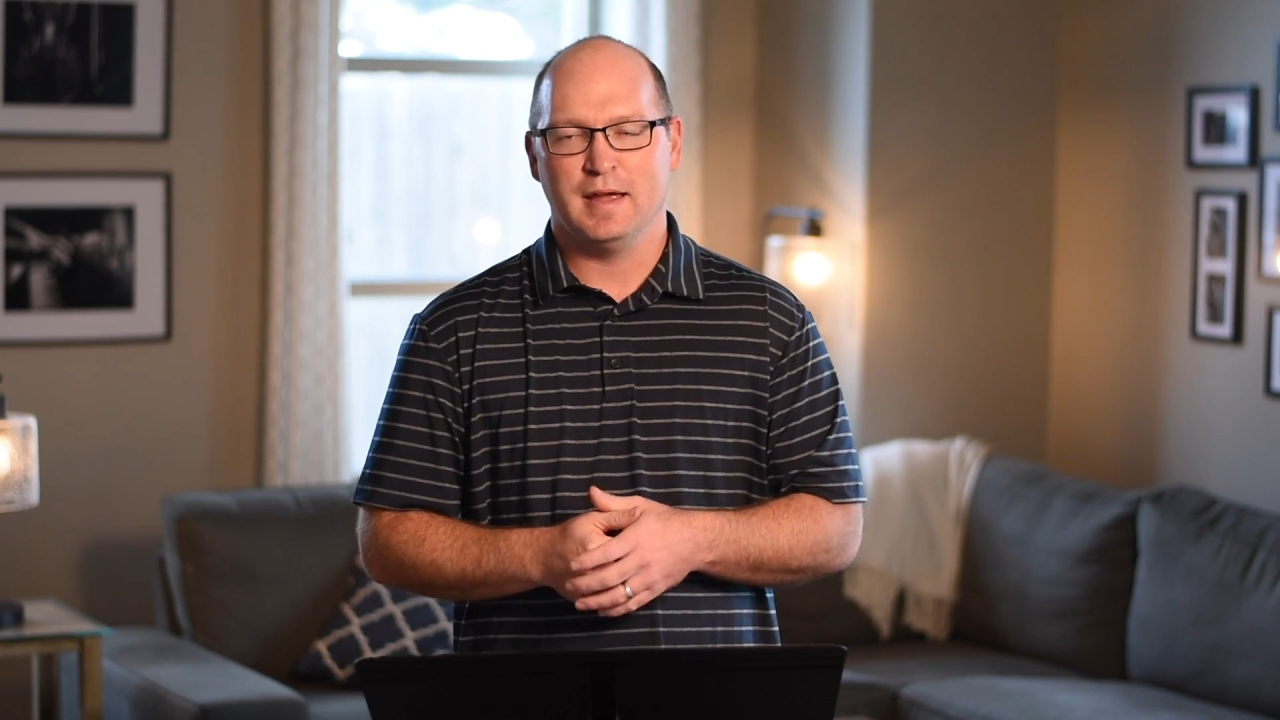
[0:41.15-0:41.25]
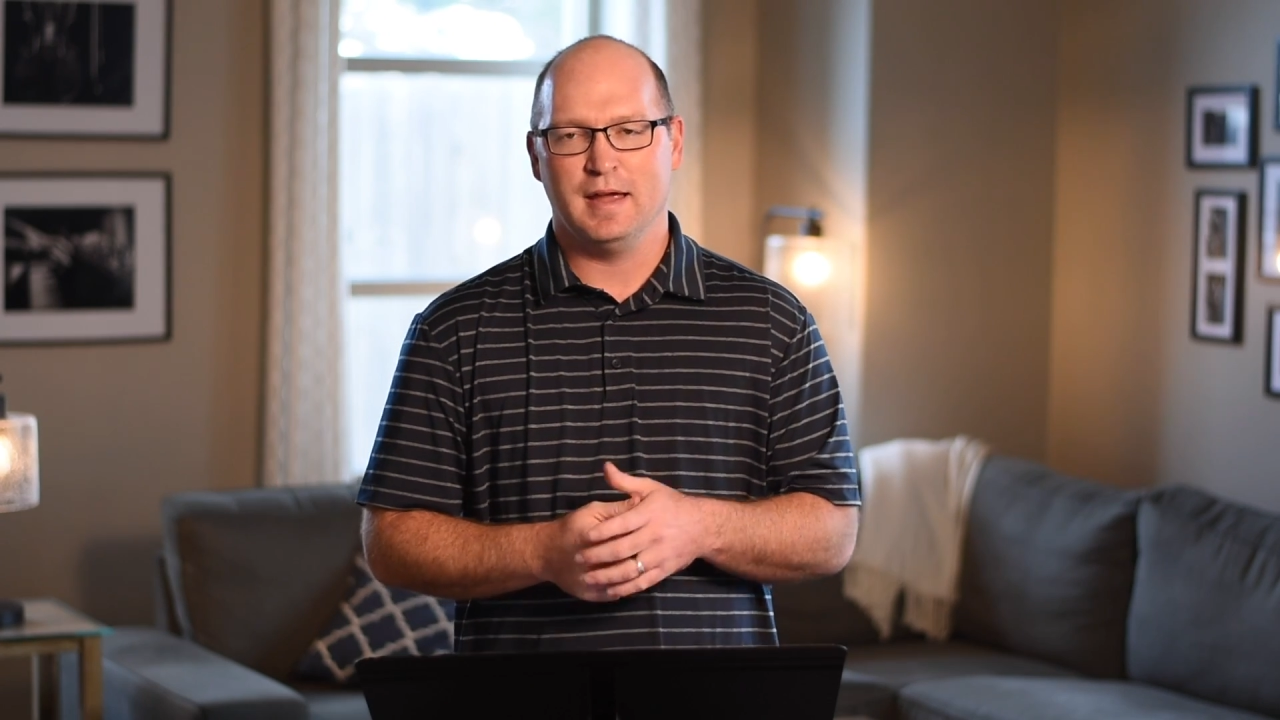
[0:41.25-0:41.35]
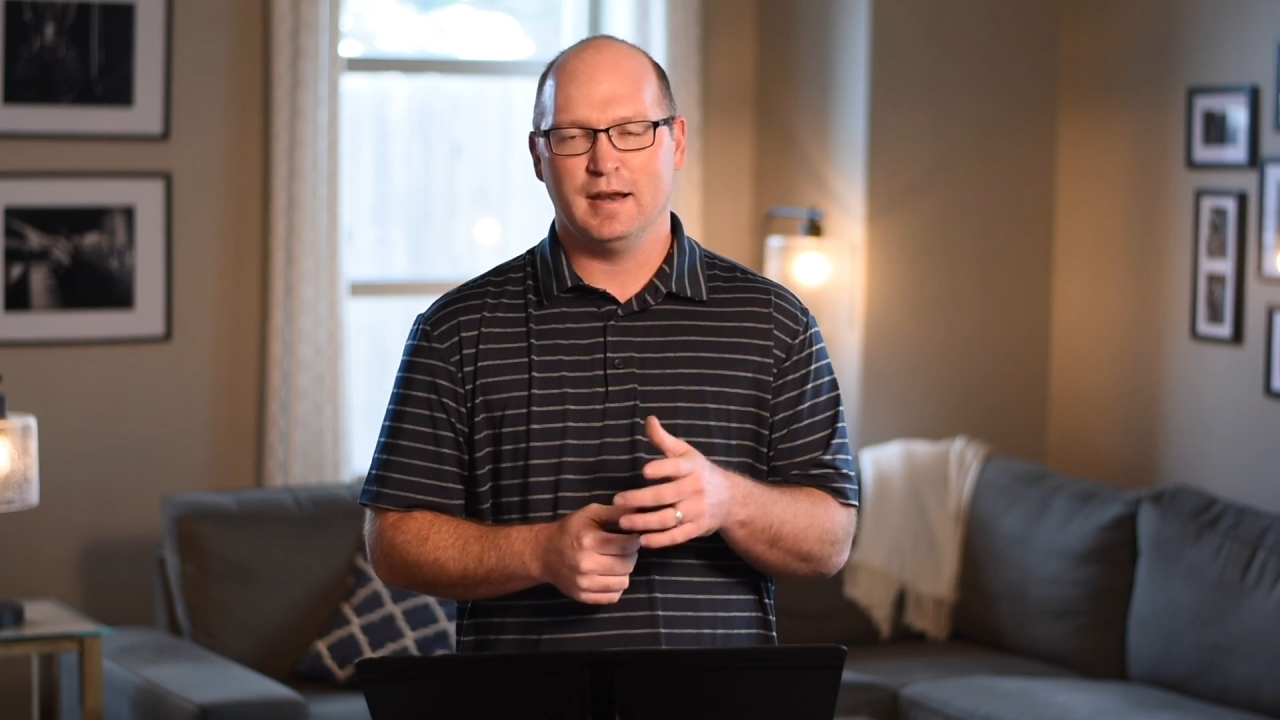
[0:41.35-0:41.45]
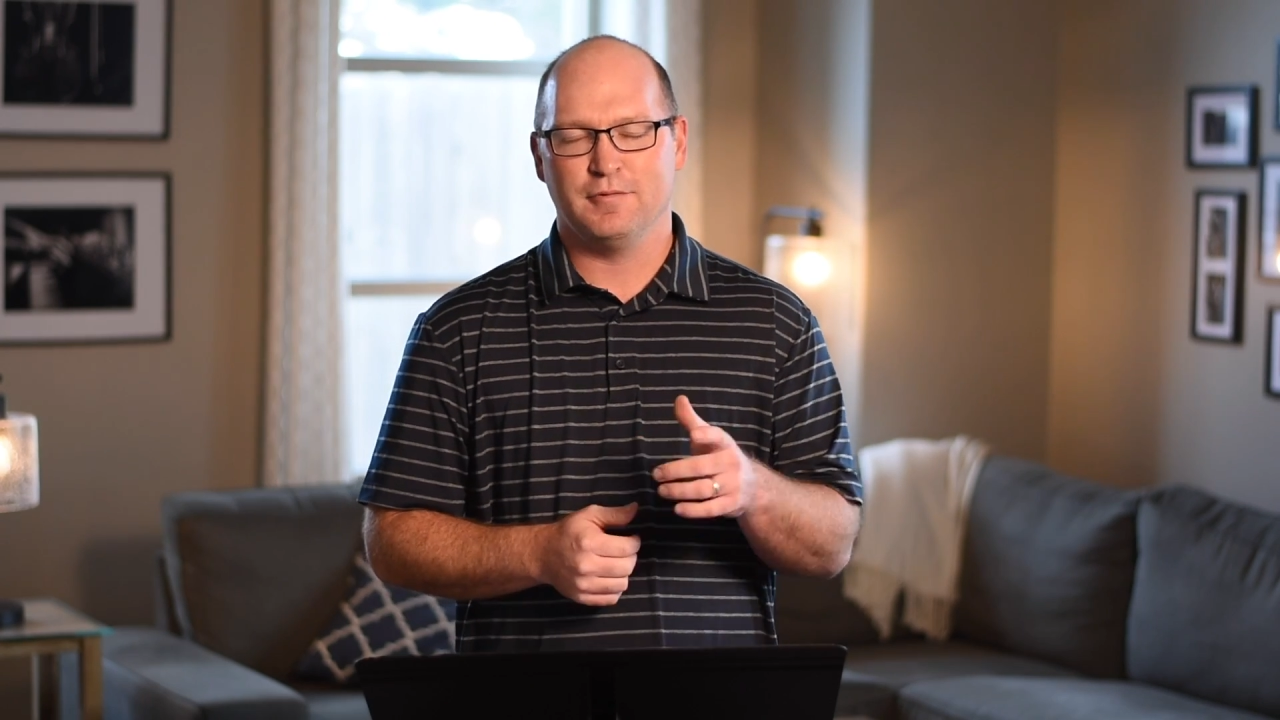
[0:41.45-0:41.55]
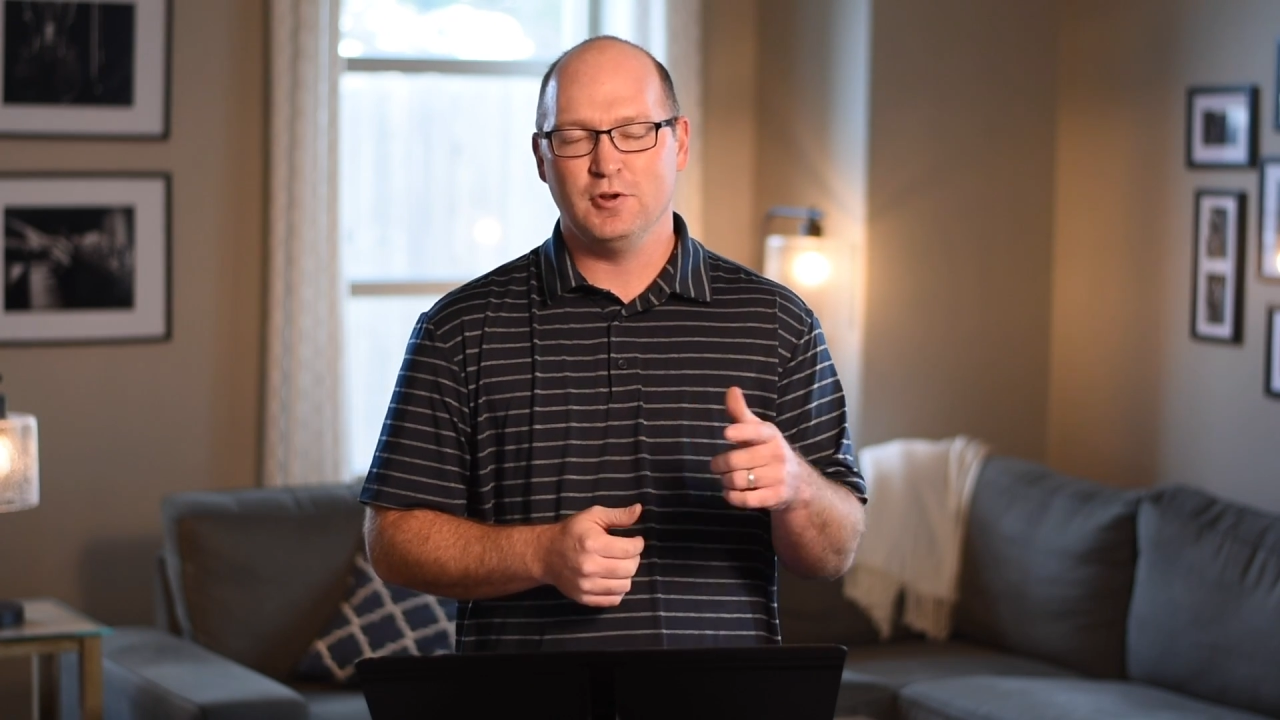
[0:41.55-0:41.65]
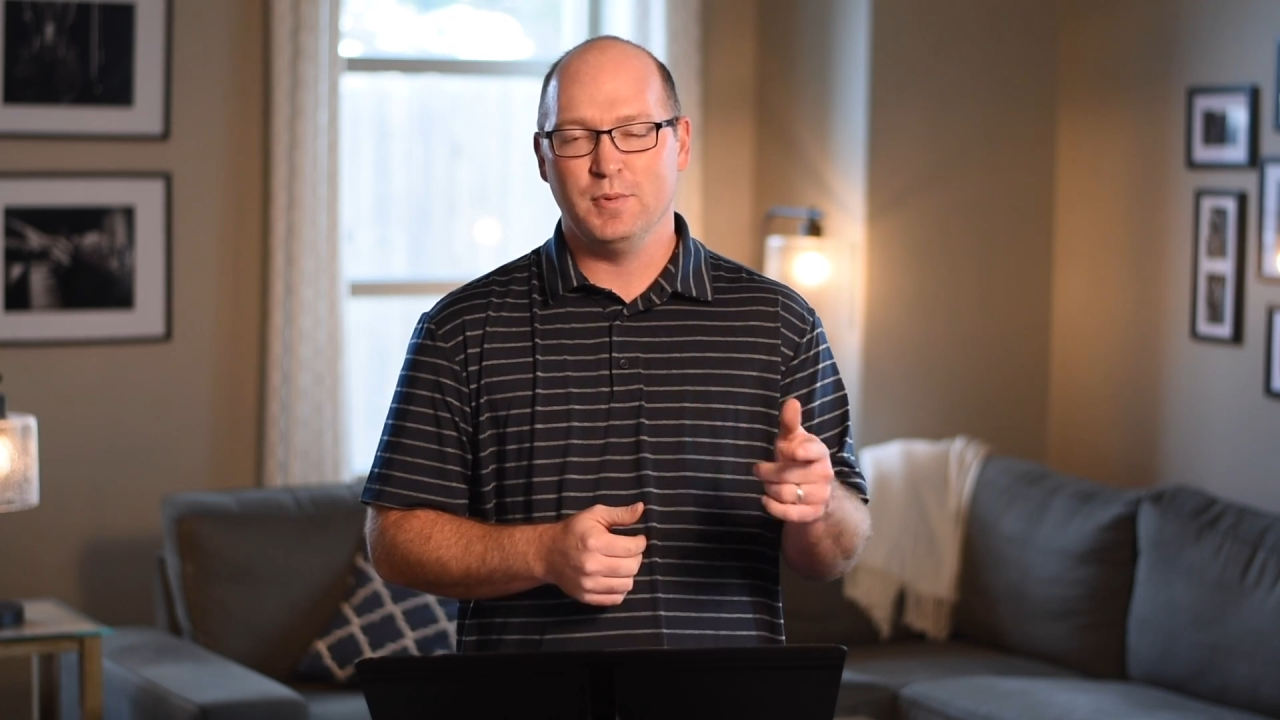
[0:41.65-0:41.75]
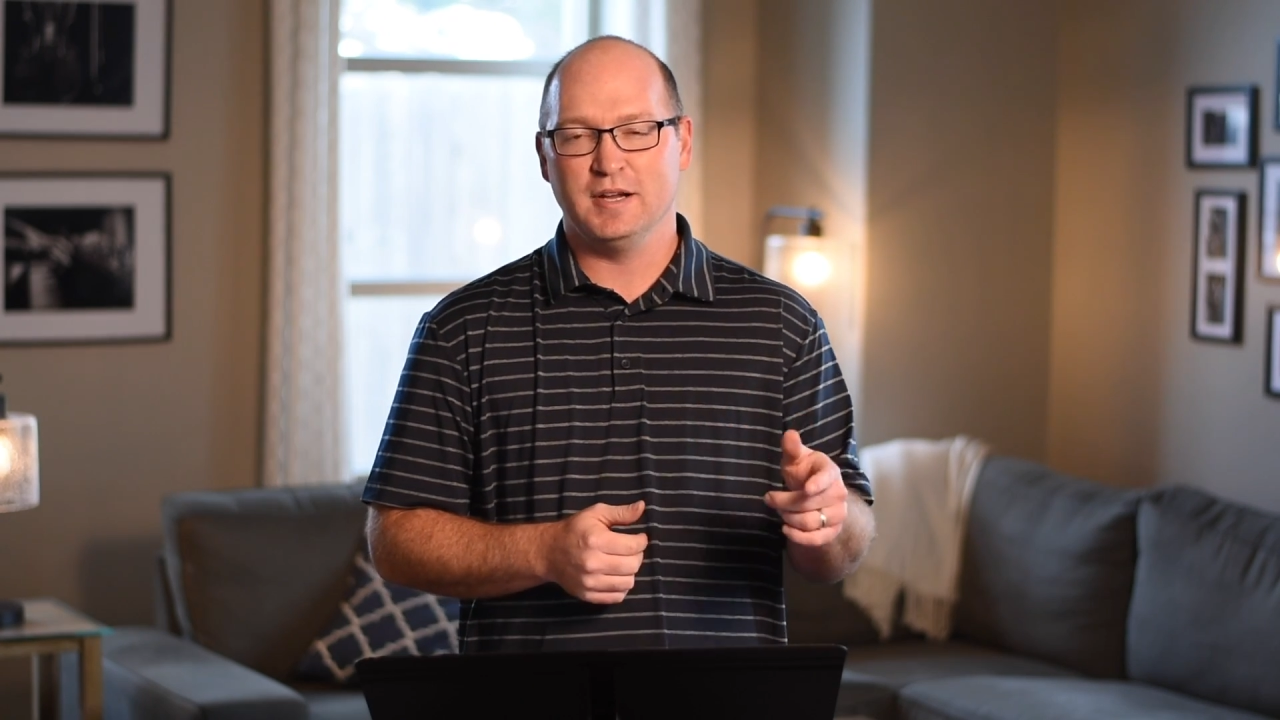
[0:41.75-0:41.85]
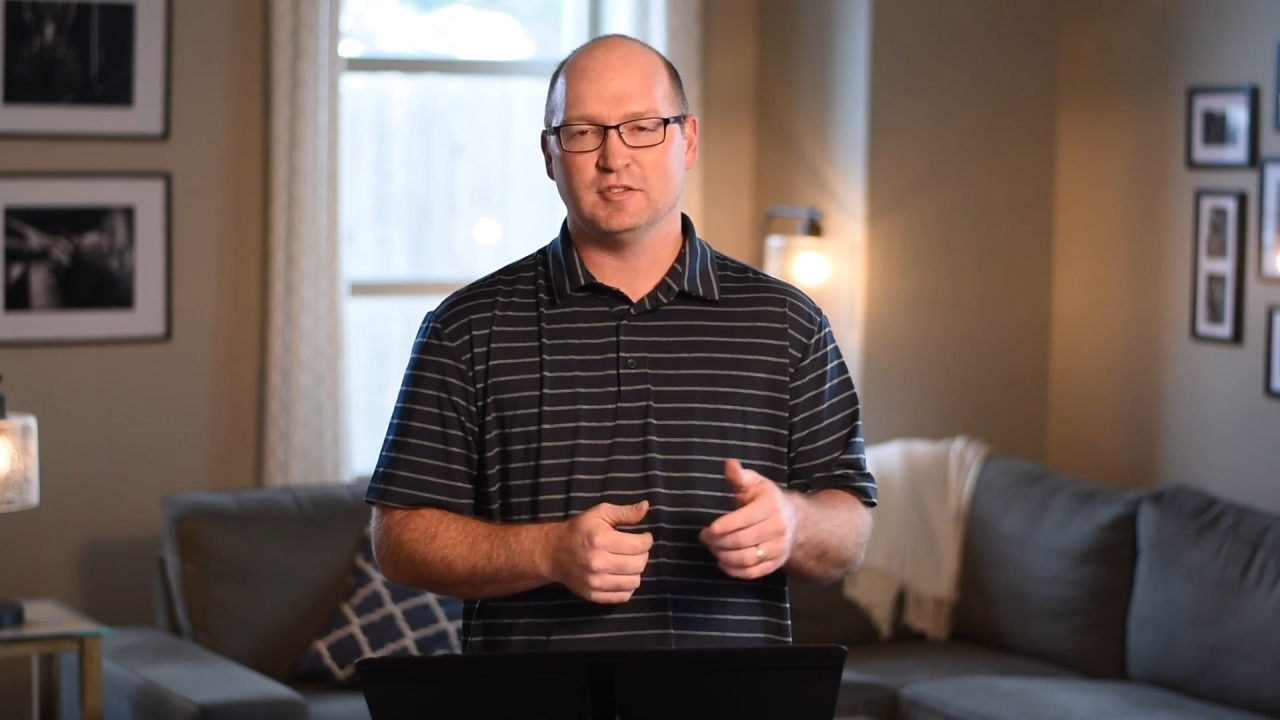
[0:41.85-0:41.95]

And a few